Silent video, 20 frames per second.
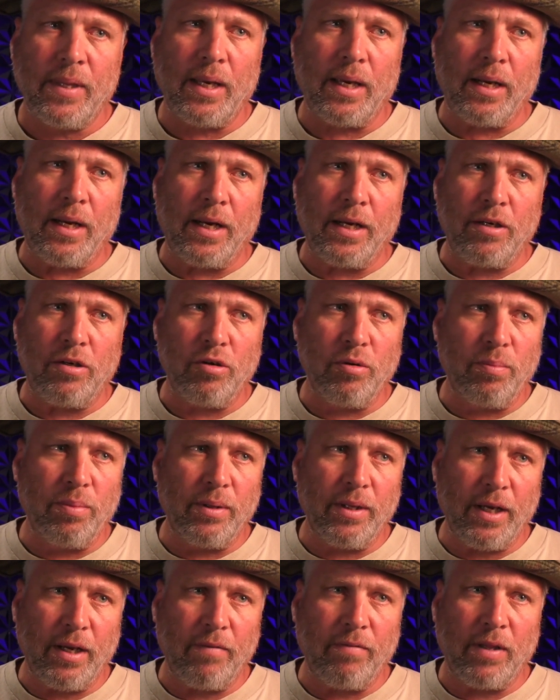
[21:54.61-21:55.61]
And I do
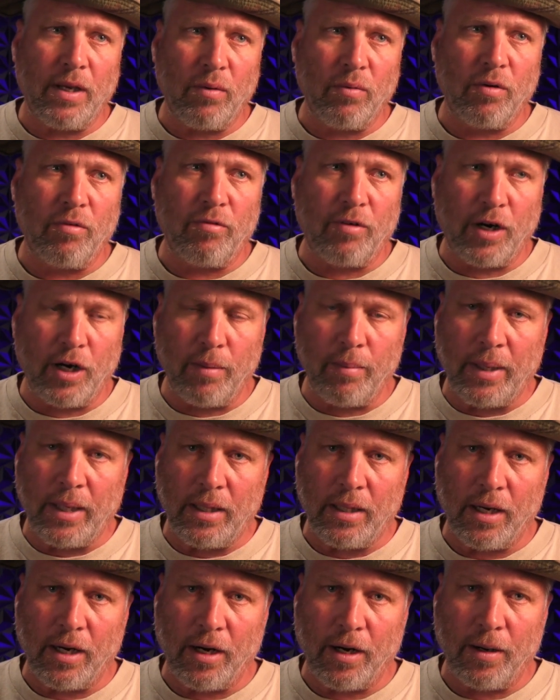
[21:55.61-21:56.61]
believe they were farming
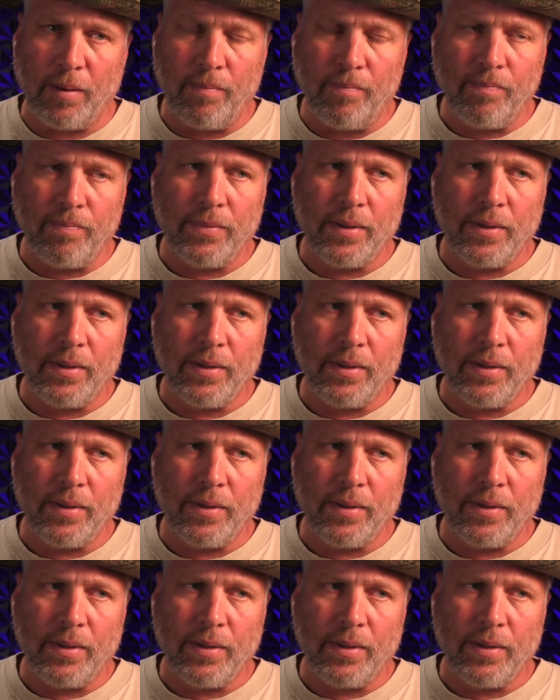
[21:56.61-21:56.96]
there.